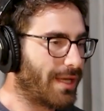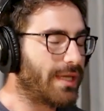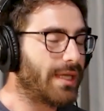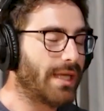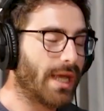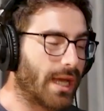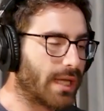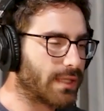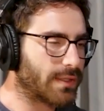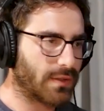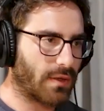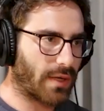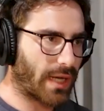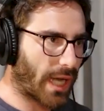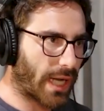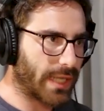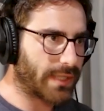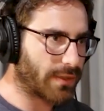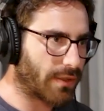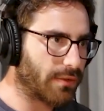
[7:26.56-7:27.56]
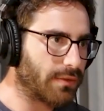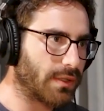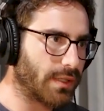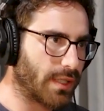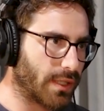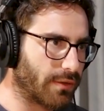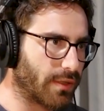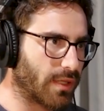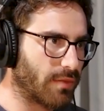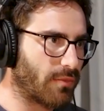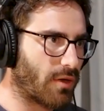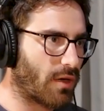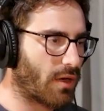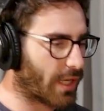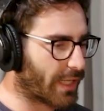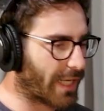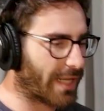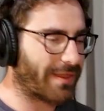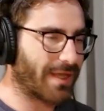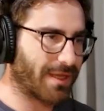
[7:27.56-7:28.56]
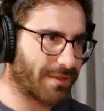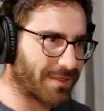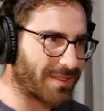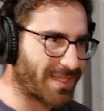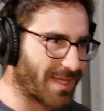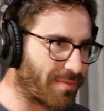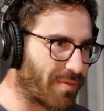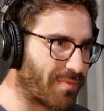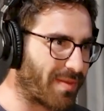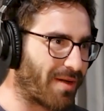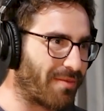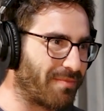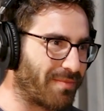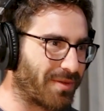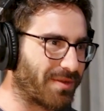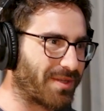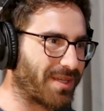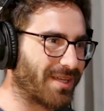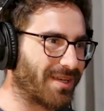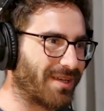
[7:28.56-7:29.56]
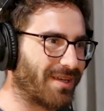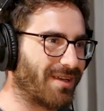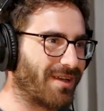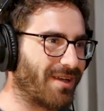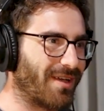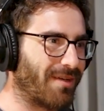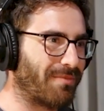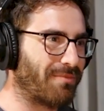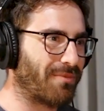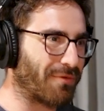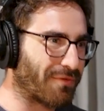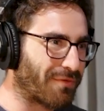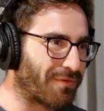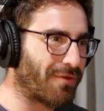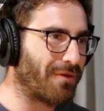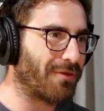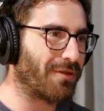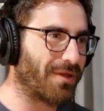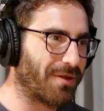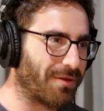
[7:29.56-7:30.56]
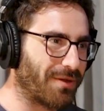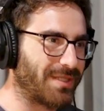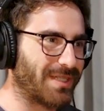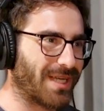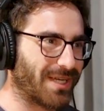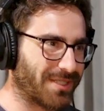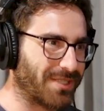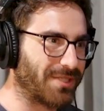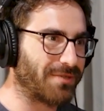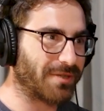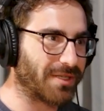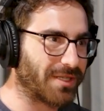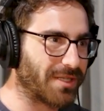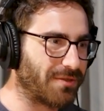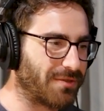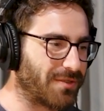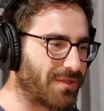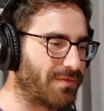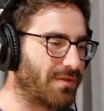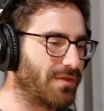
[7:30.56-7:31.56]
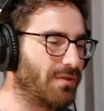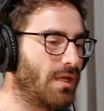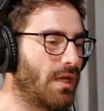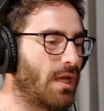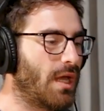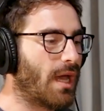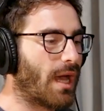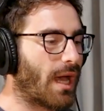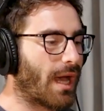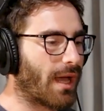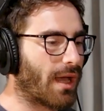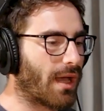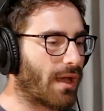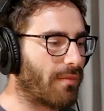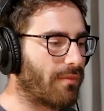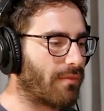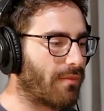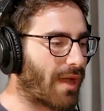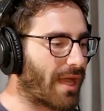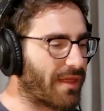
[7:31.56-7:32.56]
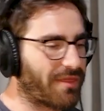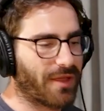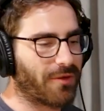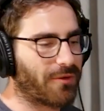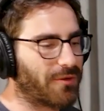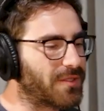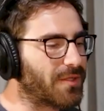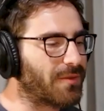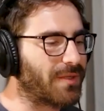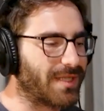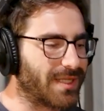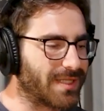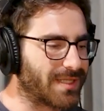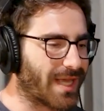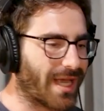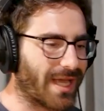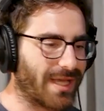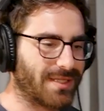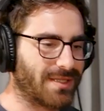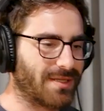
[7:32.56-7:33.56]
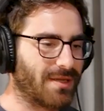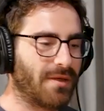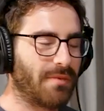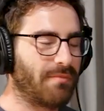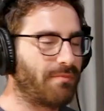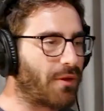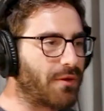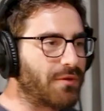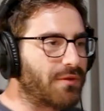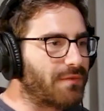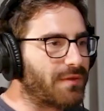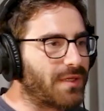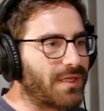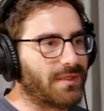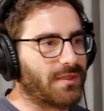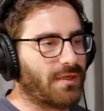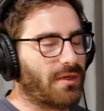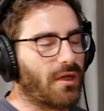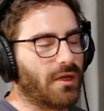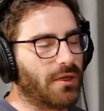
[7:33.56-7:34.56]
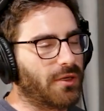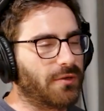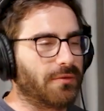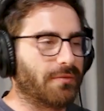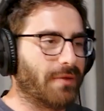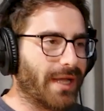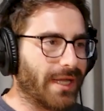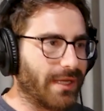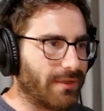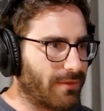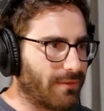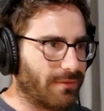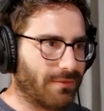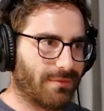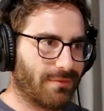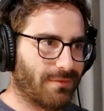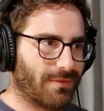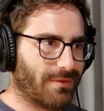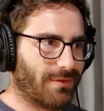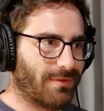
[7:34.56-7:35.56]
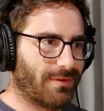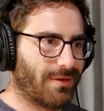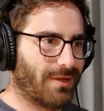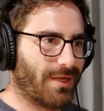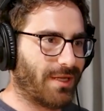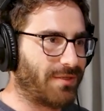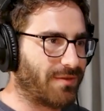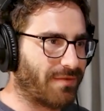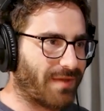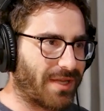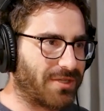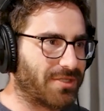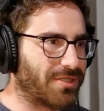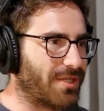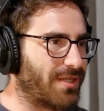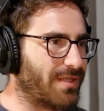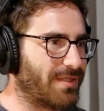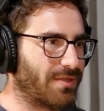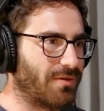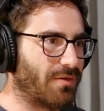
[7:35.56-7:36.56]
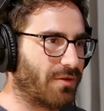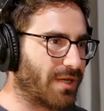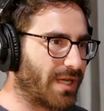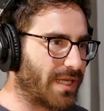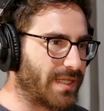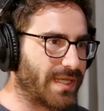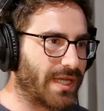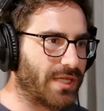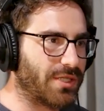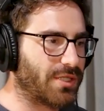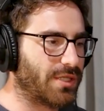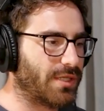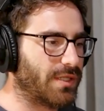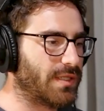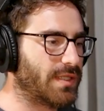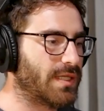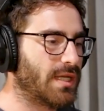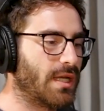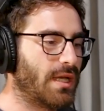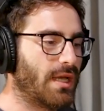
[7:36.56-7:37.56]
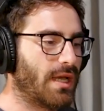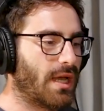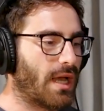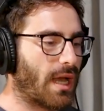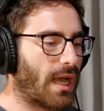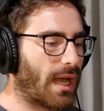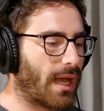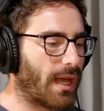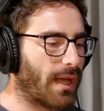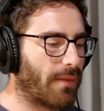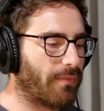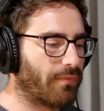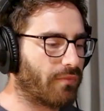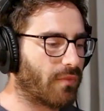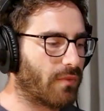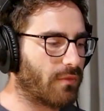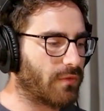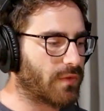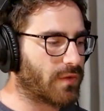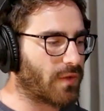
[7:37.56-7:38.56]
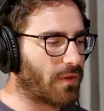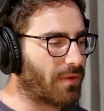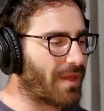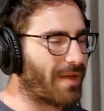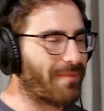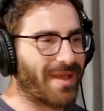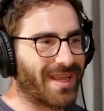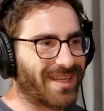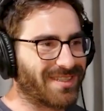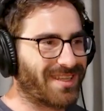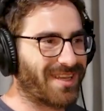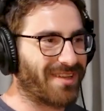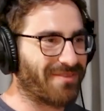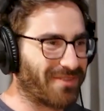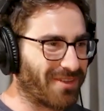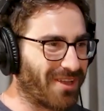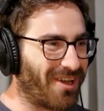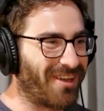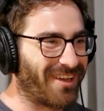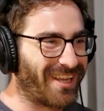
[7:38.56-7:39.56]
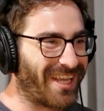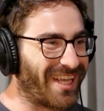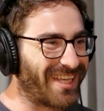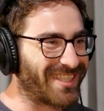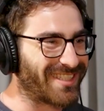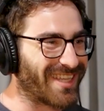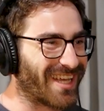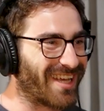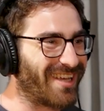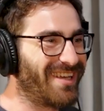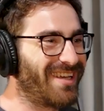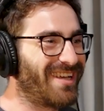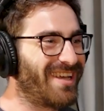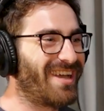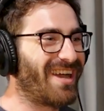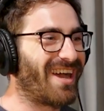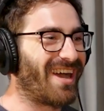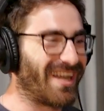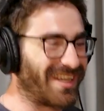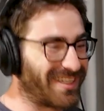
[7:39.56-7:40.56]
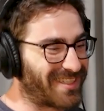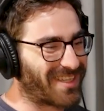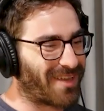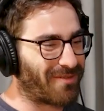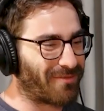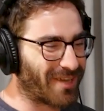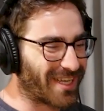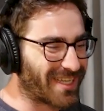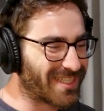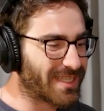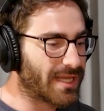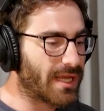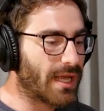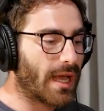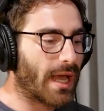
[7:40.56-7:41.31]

Yeah, so I totally agree, Mor. And I think the tip about building a portfolio is actually really useful. I think also in this case, both of these are great interventions and organizations. So that makes life a lot easier in some ways.